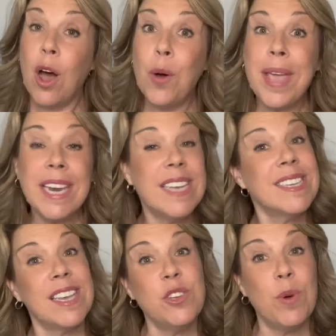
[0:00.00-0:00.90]
Okay, let's
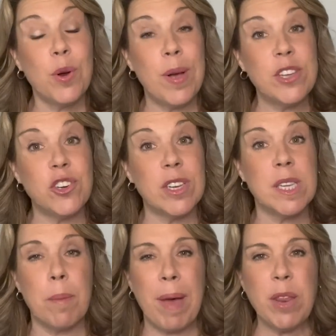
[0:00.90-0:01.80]
get to our
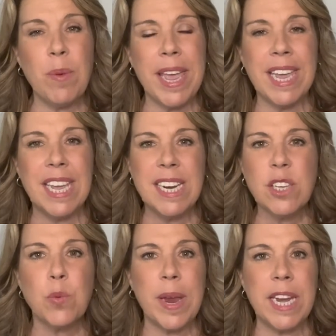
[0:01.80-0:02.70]
questions. By the way, it
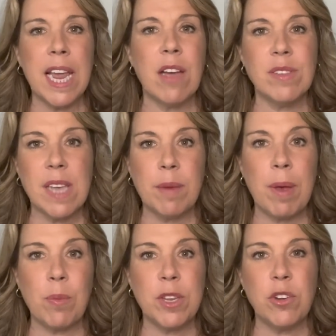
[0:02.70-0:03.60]
is raining outside
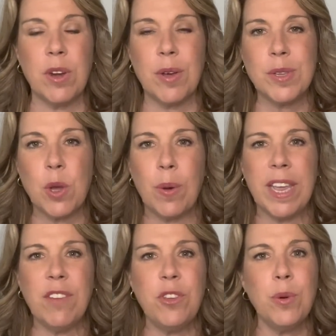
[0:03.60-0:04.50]
my window now, so
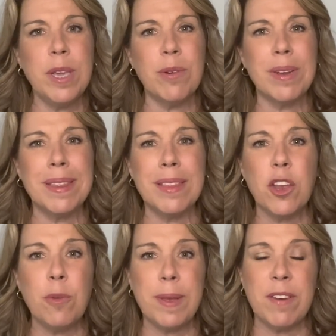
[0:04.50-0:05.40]
if you hear a
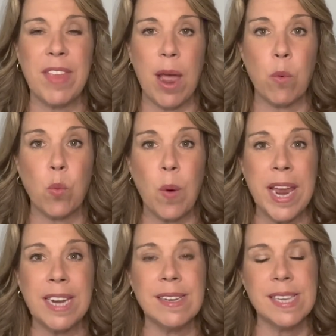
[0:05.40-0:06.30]
little bit of that
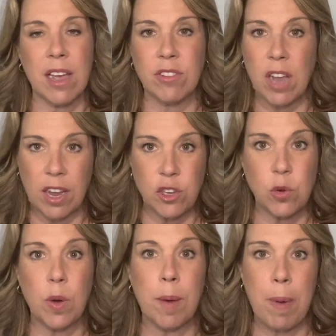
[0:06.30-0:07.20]
rain sound, I
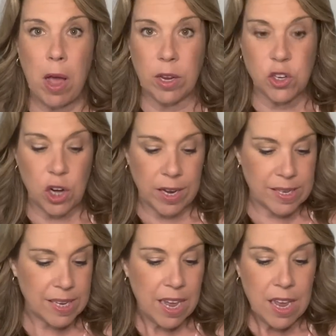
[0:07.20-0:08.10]
do
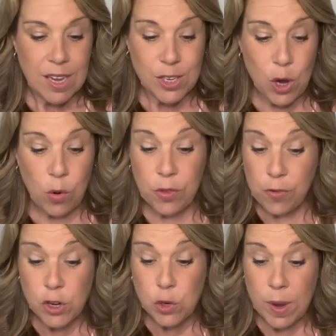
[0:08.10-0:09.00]
apologize. So the
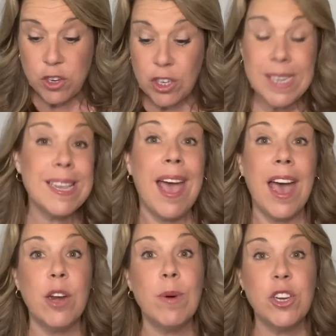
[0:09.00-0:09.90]
first question is,
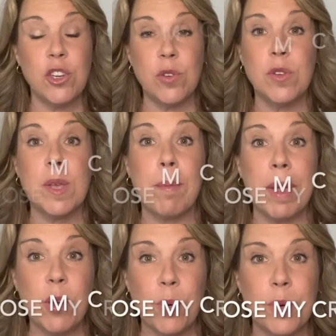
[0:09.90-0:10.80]
how do I choose my
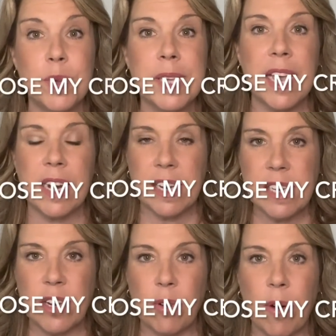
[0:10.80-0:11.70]
cruise and
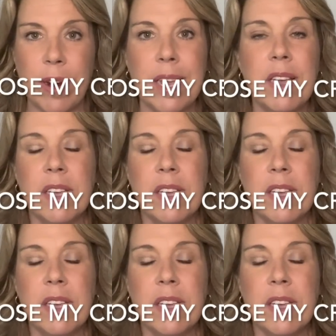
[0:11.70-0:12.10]
itinerary?